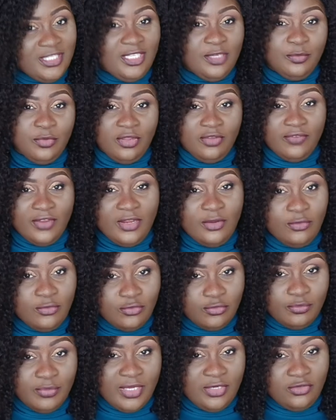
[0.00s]
singing, but you're very
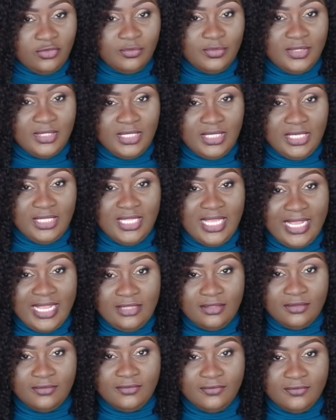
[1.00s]
good bathroom singing, that
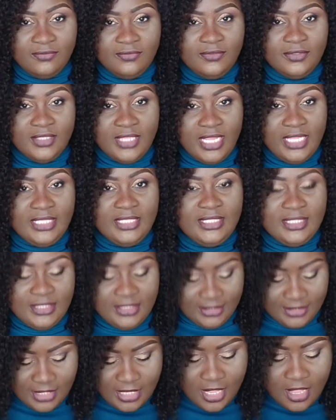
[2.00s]
kind of
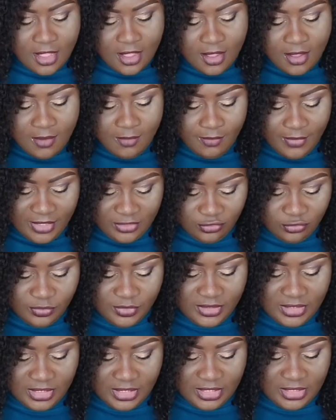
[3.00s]
nice
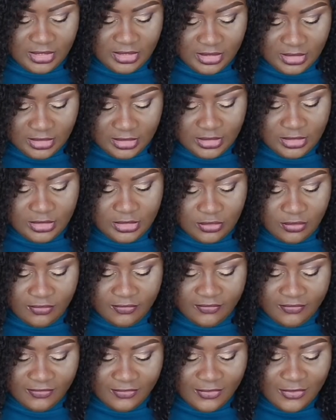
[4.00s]
bathroom singing
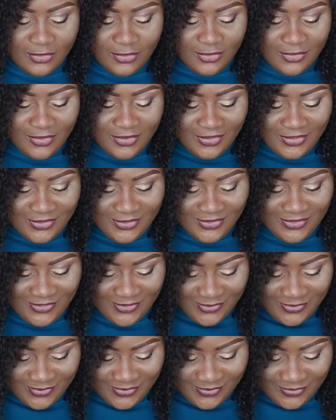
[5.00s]
stuff.
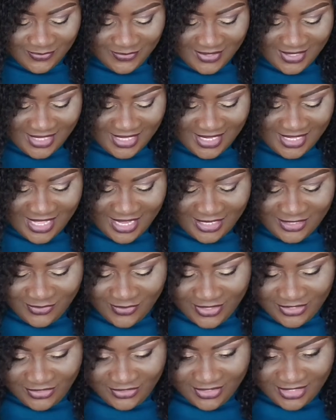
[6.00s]
So the next
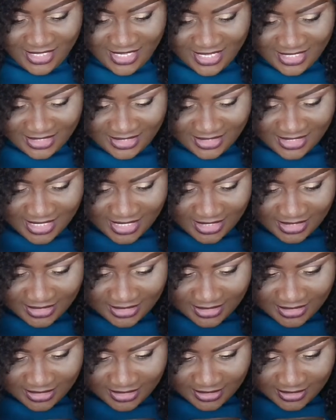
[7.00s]
question here
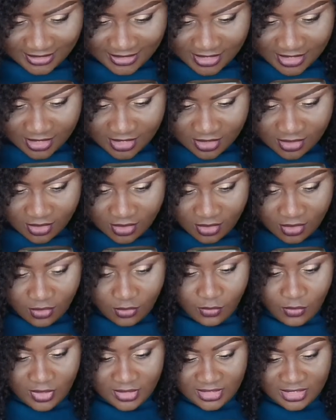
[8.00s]
says,
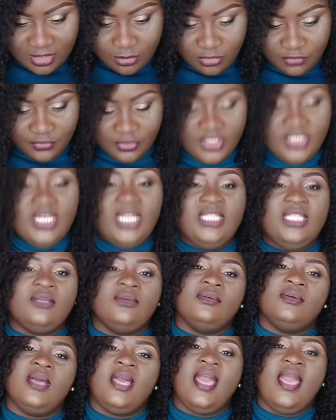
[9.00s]
what's the name of your
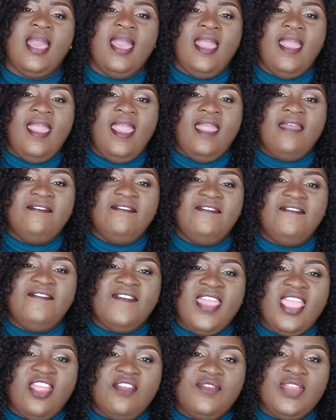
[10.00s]
channel?
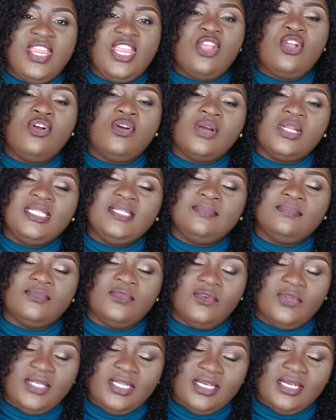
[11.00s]
Fairy
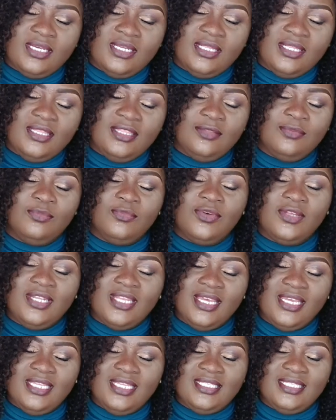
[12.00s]
Godmother. The
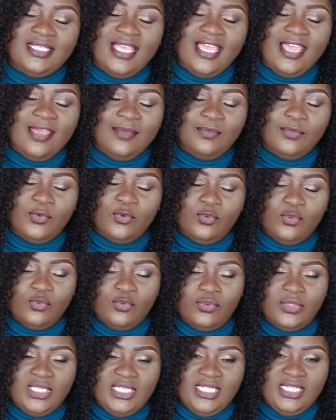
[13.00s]
mother is
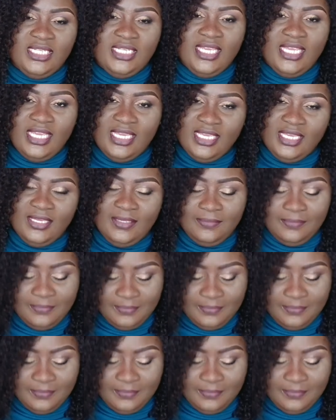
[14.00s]
MODA.